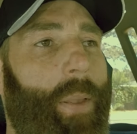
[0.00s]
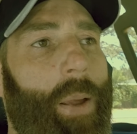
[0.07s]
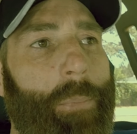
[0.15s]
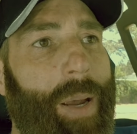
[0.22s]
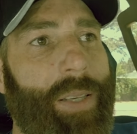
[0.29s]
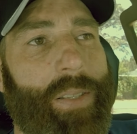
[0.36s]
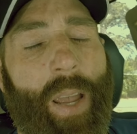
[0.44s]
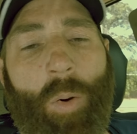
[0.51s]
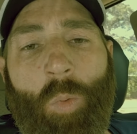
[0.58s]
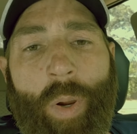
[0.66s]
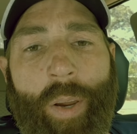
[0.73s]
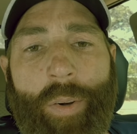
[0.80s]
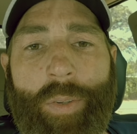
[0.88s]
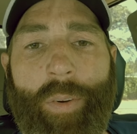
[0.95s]
It may sound
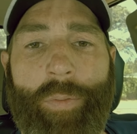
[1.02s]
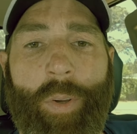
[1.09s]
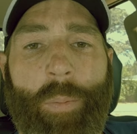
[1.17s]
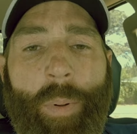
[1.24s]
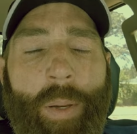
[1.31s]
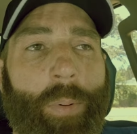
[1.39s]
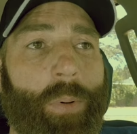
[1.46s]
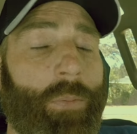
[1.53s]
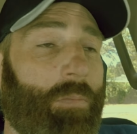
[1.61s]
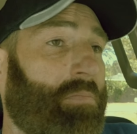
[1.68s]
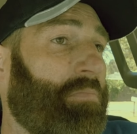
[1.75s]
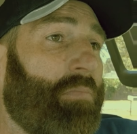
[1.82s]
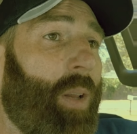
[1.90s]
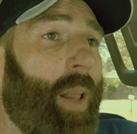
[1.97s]
weird to a few people.
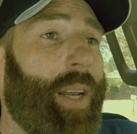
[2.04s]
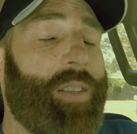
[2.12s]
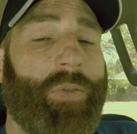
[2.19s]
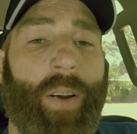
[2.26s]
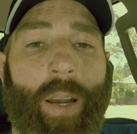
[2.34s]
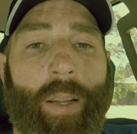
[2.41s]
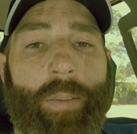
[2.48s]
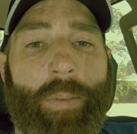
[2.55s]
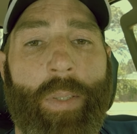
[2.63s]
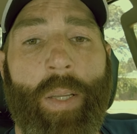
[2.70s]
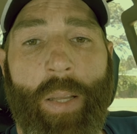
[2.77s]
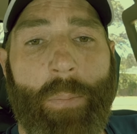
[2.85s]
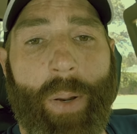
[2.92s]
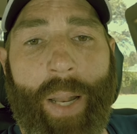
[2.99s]
That's fine,
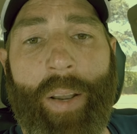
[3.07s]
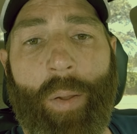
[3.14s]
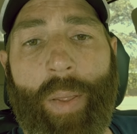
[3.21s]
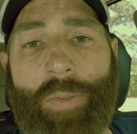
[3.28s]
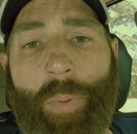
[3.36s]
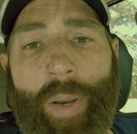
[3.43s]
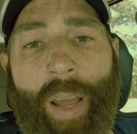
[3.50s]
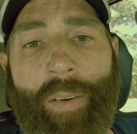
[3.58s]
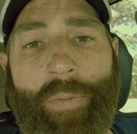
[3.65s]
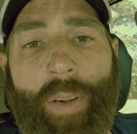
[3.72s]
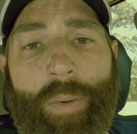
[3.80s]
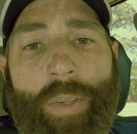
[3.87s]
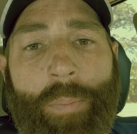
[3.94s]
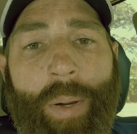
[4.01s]
but I know that's what I
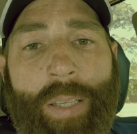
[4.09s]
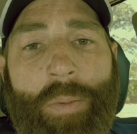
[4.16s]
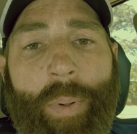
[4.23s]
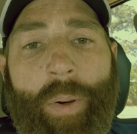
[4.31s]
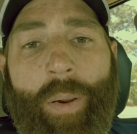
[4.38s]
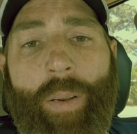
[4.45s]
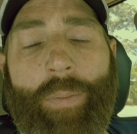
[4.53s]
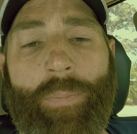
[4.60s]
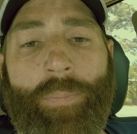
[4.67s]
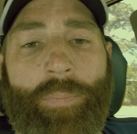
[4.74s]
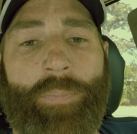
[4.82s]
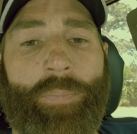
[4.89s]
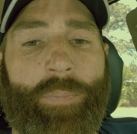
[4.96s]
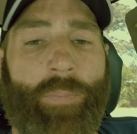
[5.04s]
felt in my spirit.
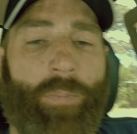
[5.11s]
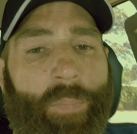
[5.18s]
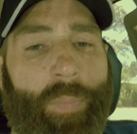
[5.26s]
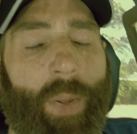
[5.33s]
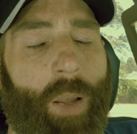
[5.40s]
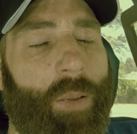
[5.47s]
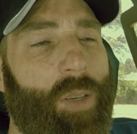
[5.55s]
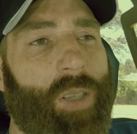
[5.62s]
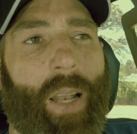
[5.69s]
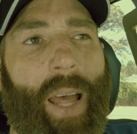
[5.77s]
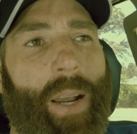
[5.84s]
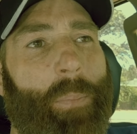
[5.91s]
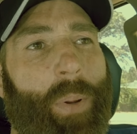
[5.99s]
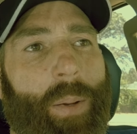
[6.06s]
There's a
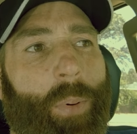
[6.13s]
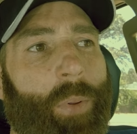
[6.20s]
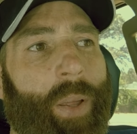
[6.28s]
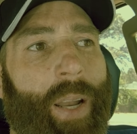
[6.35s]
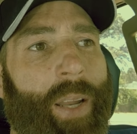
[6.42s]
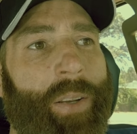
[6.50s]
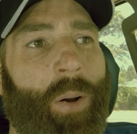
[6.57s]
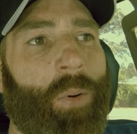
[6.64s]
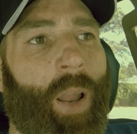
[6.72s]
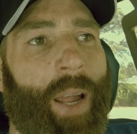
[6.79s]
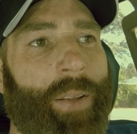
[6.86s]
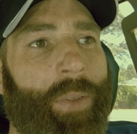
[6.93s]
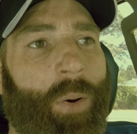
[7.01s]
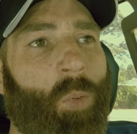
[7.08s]
lot of people that I don't
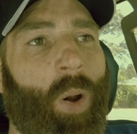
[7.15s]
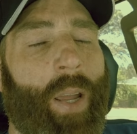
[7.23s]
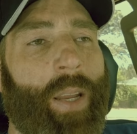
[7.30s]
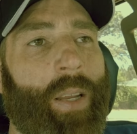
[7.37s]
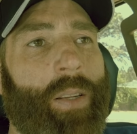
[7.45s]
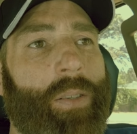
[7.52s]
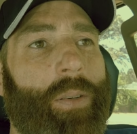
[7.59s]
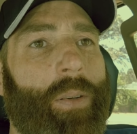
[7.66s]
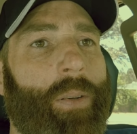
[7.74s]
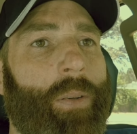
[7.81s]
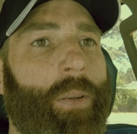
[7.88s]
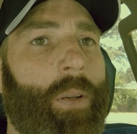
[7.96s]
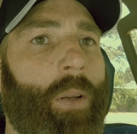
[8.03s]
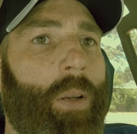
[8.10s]
like their ways
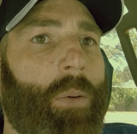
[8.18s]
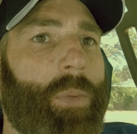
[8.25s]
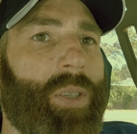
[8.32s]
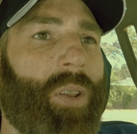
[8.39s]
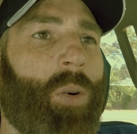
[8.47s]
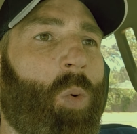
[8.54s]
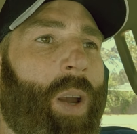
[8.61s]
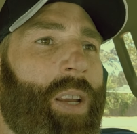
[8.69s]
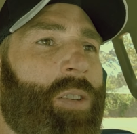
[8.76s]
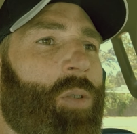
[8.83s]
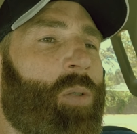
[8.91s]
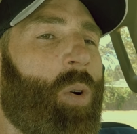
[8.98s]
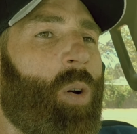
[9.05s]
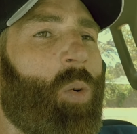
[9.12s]
because their ways
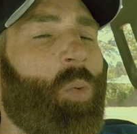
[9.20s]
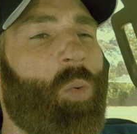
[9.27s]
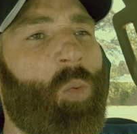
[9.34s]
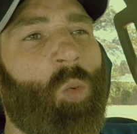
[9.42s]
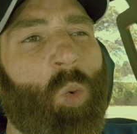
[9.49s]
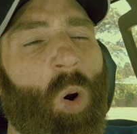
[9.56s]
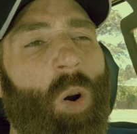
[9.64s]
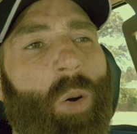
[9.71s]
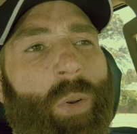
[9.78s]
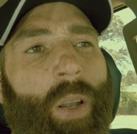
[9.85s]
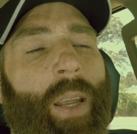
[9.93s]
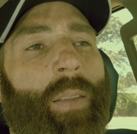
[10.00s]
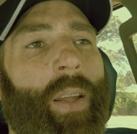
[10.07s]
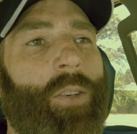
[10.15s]
are, are
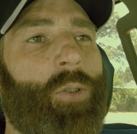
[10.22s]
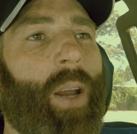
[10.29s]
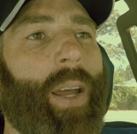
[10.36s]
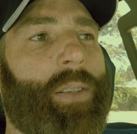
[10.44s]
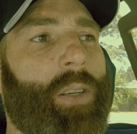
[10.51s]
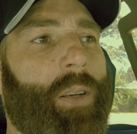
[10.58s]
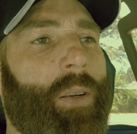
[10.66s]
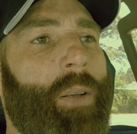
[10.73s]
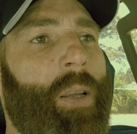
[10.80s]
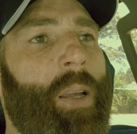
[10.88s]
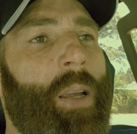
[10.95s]
worldly and they try to